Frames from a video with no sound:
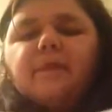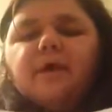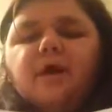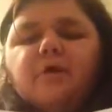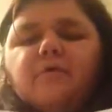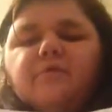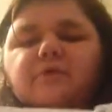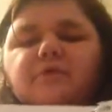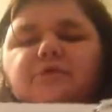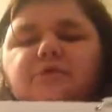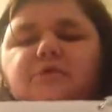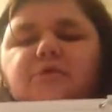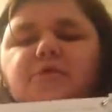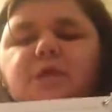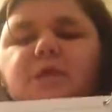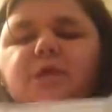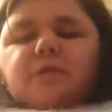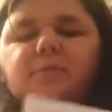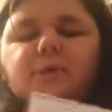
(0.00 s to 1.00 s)
Can't really
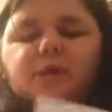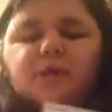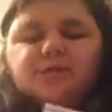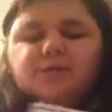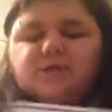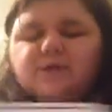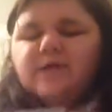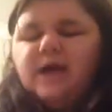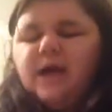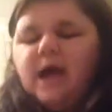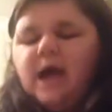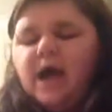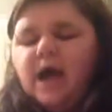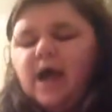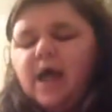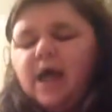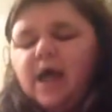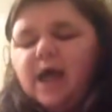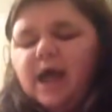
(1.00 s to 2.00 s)
see, but that's like
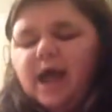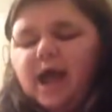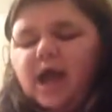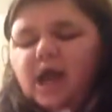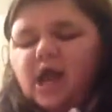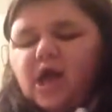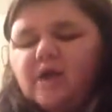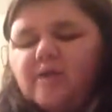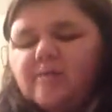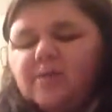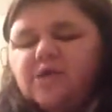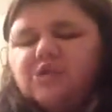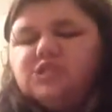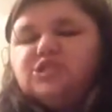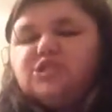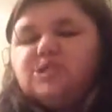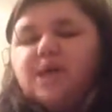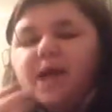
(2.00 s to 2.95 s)
that. And I have been